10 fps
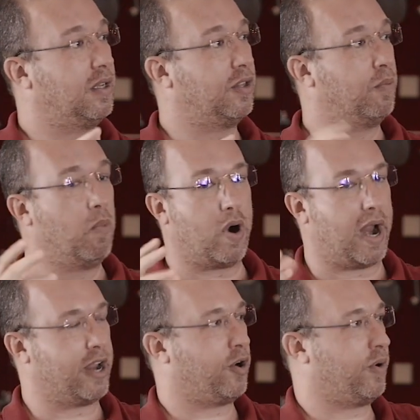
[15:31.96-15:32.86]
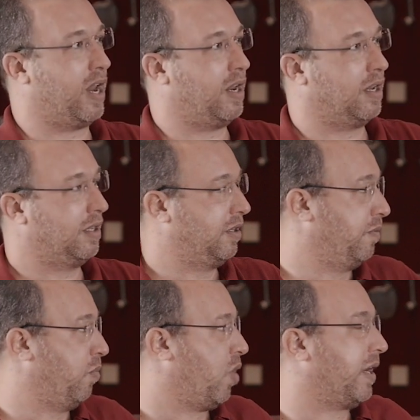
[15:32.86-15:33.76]
The more I create, the
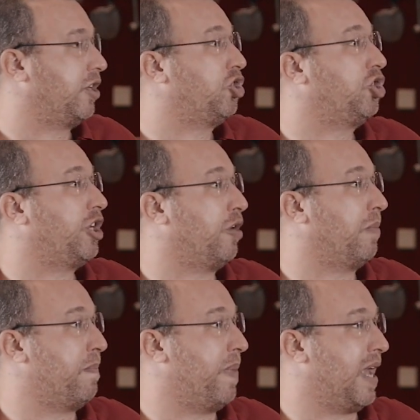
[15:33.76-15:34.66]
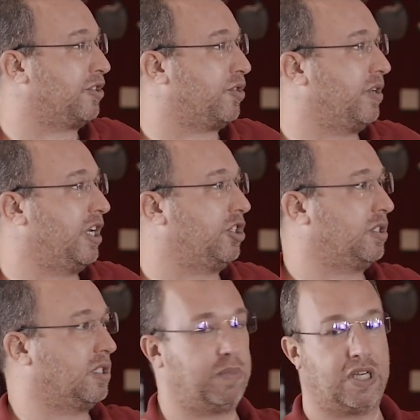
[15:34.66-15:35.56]
more I can share my past
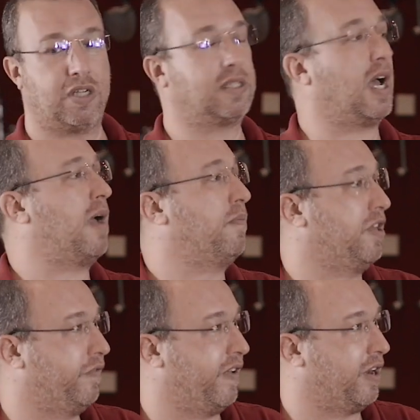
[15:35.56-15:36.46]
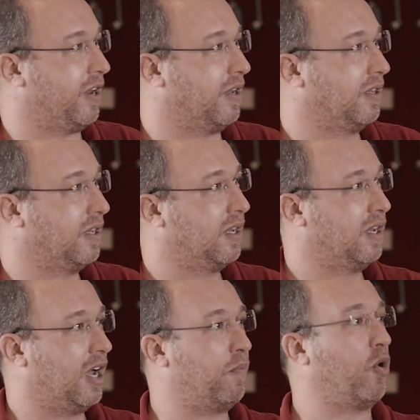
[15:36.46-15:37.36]
creations because I'm innovating.
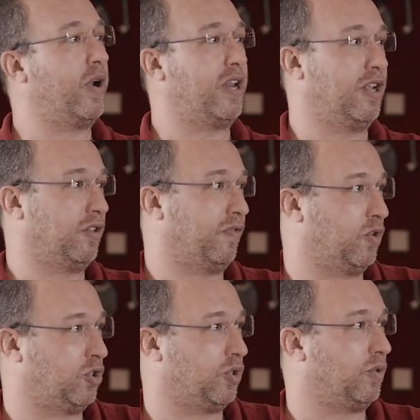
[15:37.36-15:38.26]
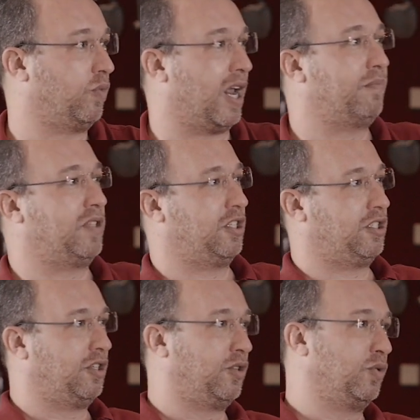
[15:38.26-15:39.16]
I'm already in the future. What I'm
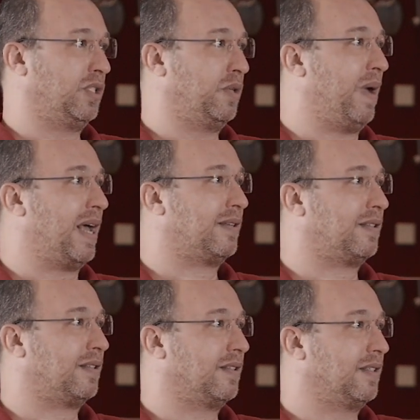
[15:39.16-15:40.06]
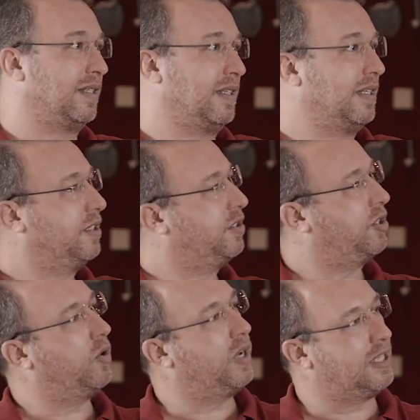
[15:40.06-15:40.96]
teaching you is the past.
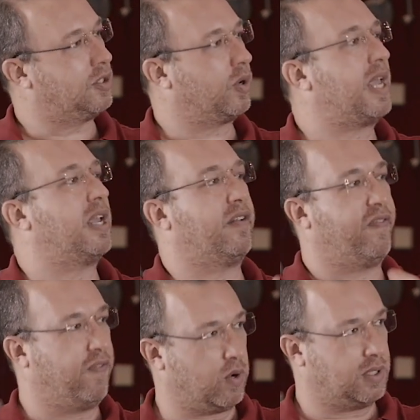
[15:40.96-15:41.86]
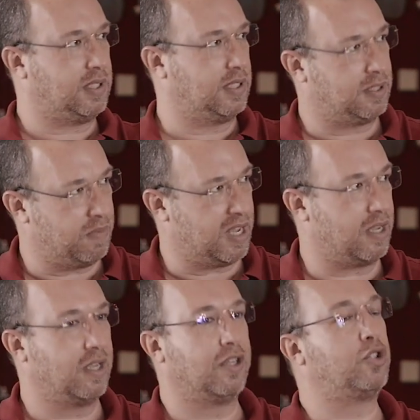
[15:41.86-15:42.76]
So it's okay. It forces
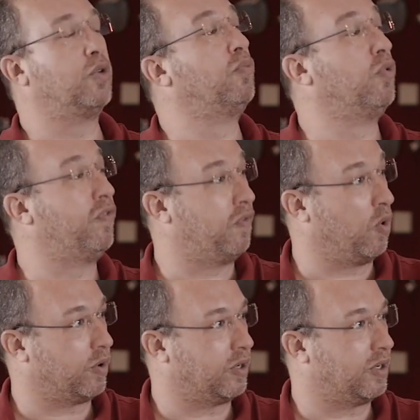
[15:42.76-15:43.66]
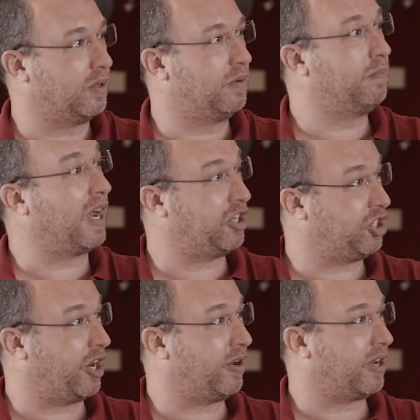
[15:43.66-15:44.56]
me to move forward by
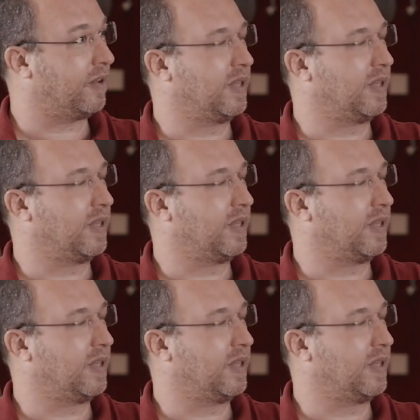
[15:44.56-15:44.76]
sharing.